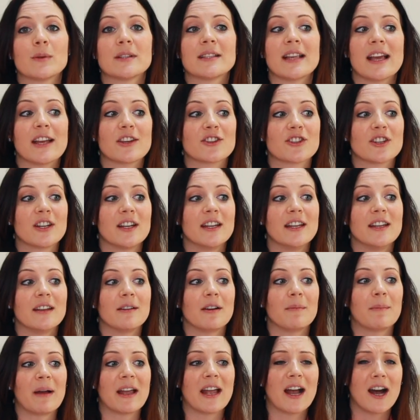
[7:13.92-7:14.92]
was
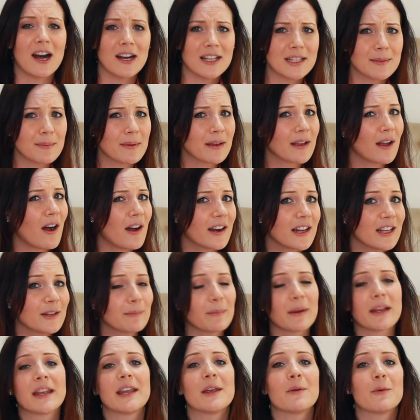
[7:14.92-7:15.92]
actually, my husband got it,
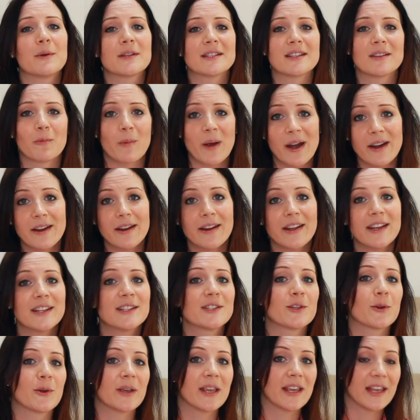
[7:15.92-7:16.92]
but he wasn't wearing
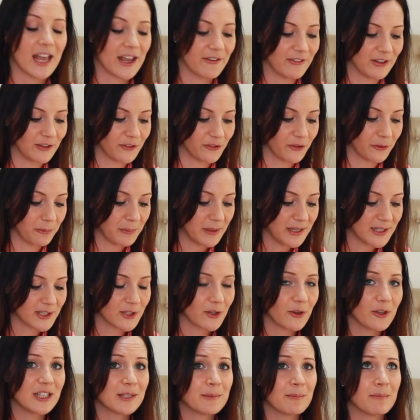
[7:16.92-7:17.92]
it, so he gave it to me.
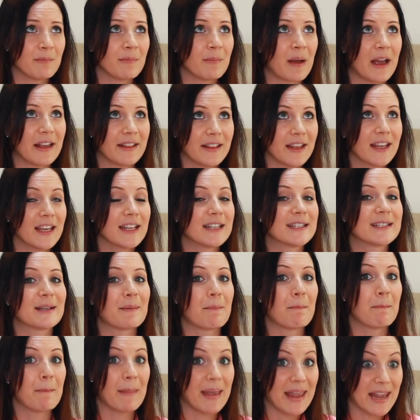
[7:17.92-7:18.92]
So I think it's
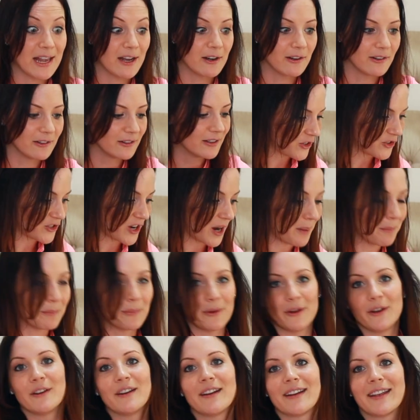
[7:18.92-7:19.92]
a male
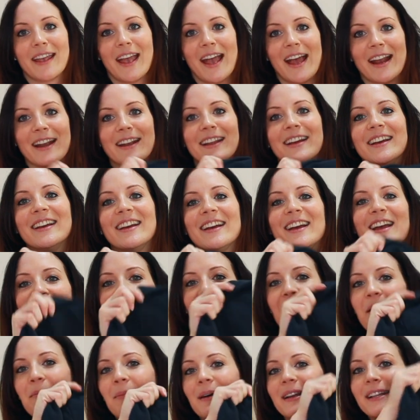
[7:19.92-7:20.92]
jumper again,
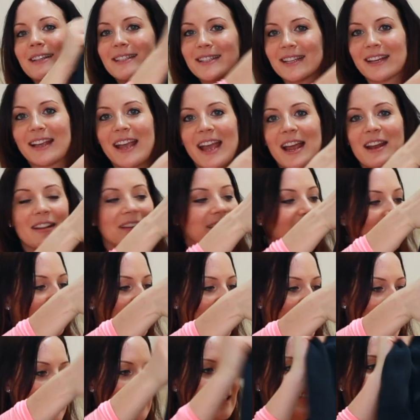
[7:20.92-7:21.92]
but it's again the
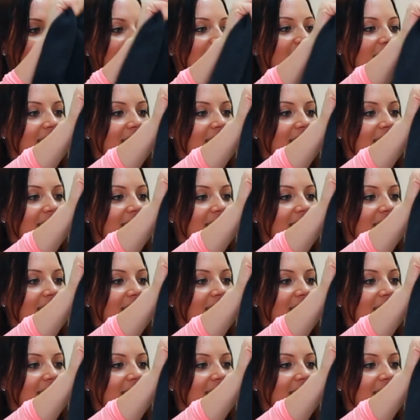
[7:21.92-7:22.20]
classic